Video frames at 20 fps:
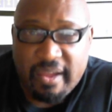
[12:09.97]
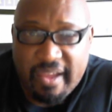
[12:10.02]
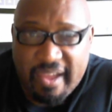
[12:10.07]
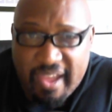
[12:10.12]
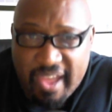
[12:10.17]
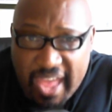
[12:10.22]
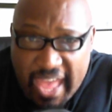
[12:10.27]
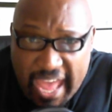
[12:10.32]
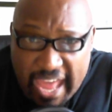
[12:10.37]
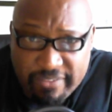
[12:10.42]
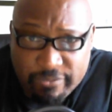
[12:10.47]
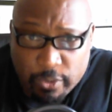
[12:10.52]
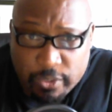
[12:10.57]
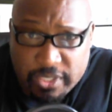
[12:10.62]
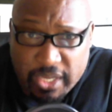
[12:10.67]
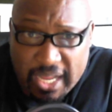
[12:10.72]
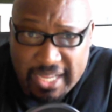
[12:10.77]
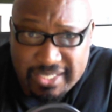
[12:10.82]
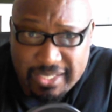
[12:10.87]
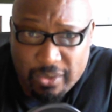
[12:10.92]

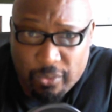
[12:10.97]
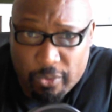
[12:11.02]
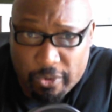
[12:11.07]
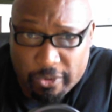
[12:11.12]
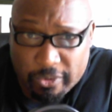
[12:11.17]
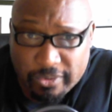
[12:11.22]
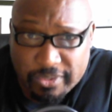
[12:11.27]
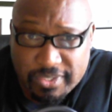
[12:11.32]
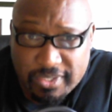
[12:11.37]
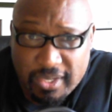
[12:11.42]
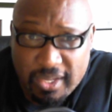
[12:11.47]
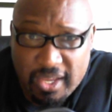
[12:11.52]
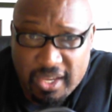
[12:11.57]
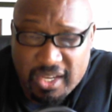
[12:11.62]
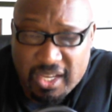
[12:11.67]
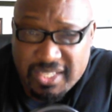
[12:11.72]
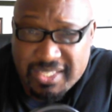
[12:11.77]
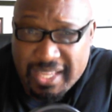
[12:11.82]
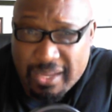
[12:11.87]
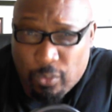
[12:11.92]
advertising words
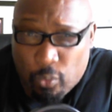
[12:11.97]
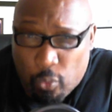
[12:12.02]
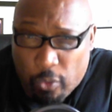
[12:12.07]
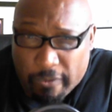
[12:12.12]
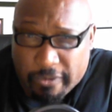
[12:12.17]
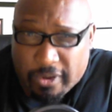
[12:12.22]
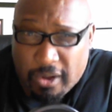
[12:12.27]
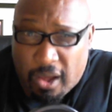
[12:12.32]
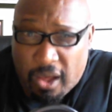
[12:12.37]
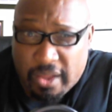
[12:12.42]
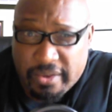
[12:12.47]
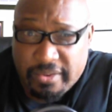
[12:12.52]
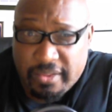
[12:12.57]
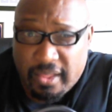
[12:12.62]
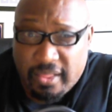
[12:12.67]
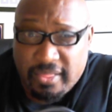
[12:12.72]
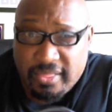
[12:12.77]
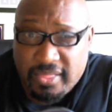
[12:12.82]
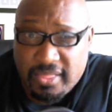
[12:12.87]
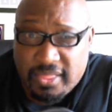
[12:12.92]
because they work on
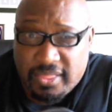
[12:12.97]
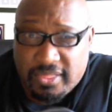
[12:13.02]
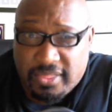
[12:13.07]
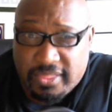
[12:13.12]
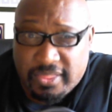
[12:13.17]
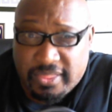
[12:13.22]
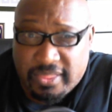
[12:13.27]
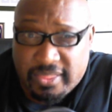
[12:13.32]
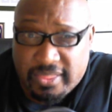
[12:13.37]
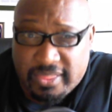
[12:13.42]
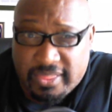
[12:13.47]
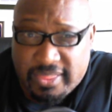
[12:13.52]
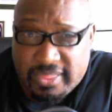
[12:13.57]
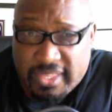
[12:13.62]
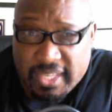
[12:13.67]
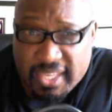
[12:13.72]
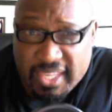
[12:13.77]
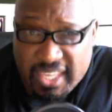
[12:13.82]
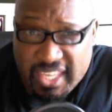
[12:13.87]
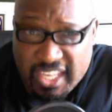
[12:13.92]

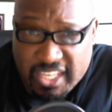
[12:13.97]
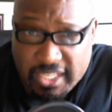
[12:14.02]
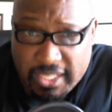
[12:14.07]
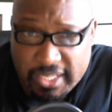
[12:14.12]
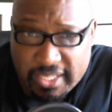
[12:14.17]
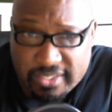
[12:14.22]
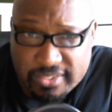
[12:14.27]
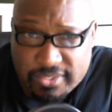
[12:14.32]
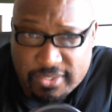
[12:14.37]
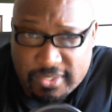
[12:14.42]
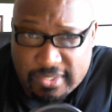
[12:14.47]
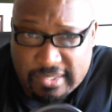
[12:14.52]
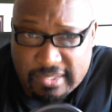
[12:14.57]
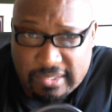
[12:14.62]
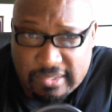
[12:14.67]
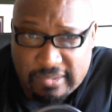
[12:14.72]
the idiots.